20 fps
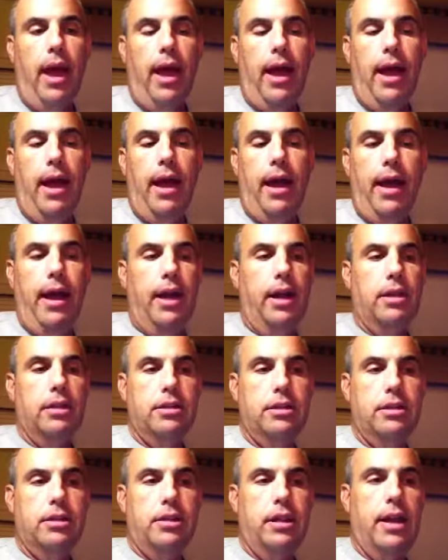
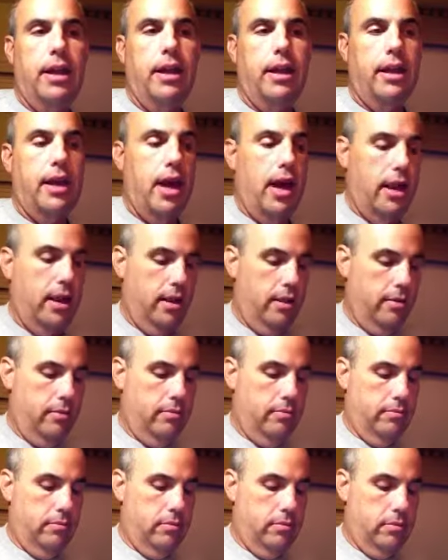and just let it kind of
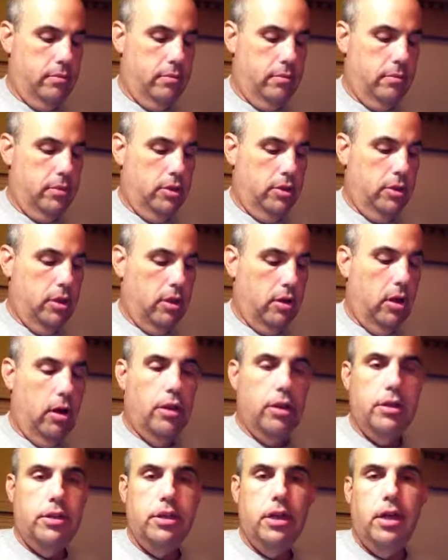suck
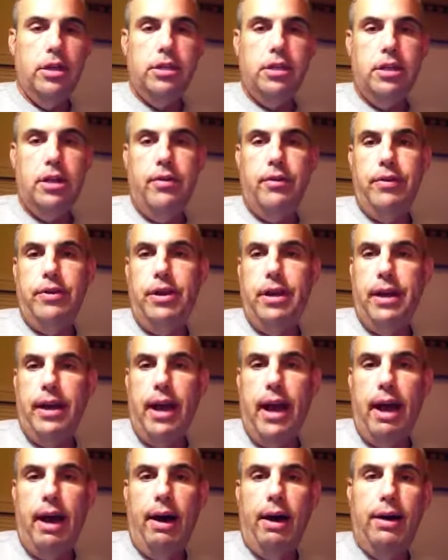all the dust and everything
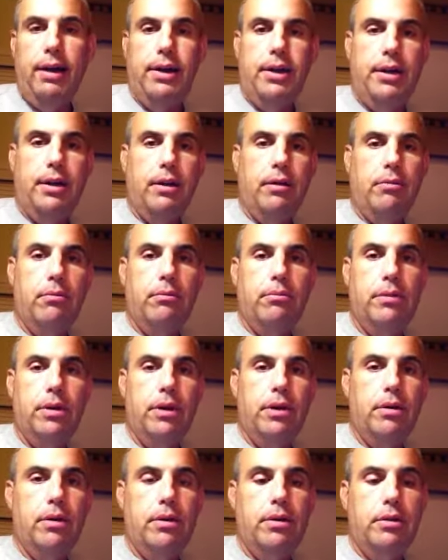out.
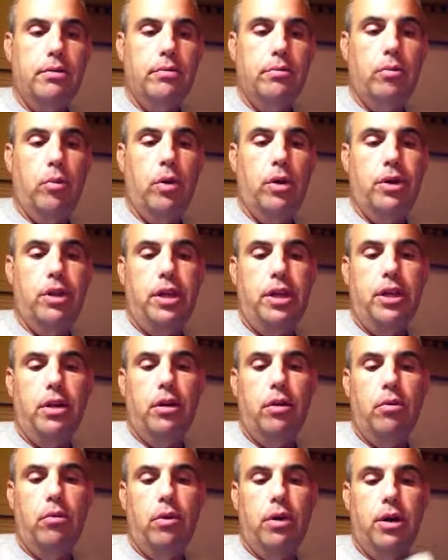One thing you
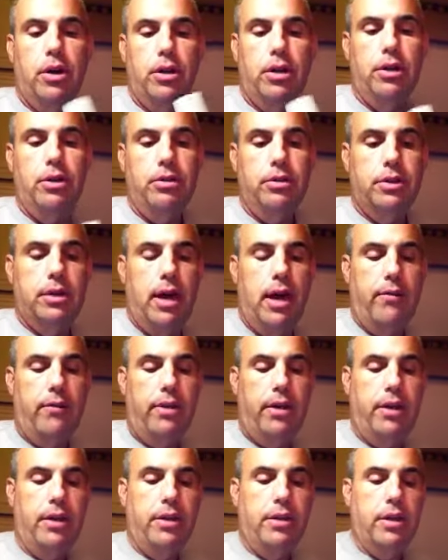don't want to do is have
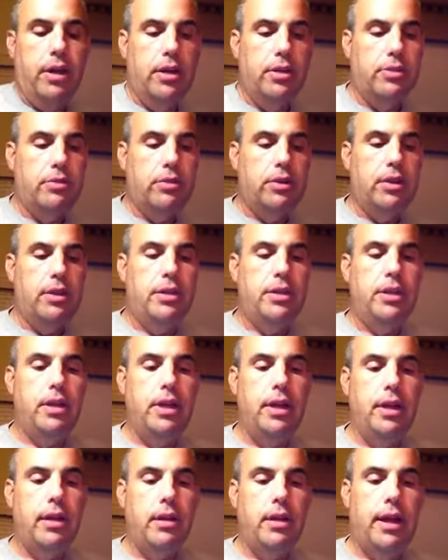any dust or
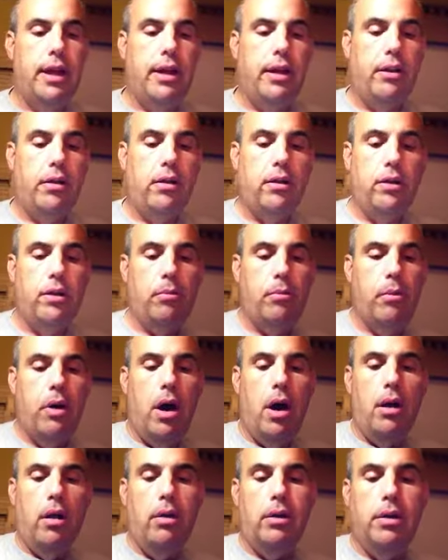anything landing on your
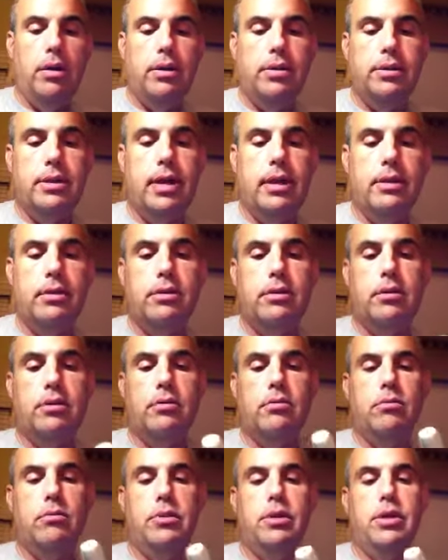model, because that's going
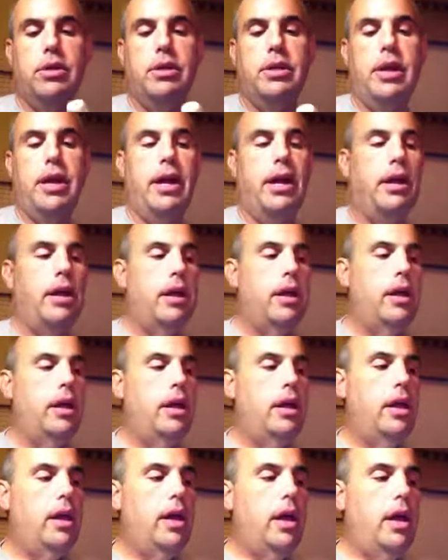to ruin your day.
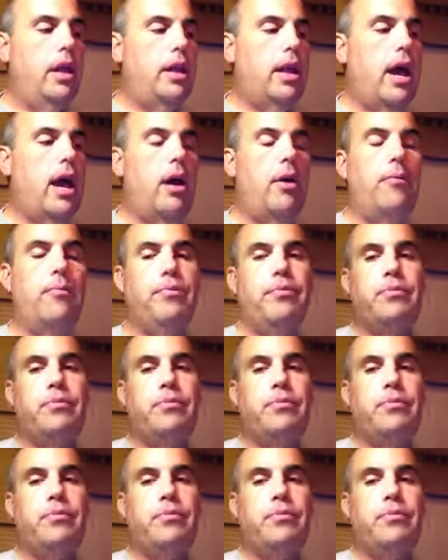Now,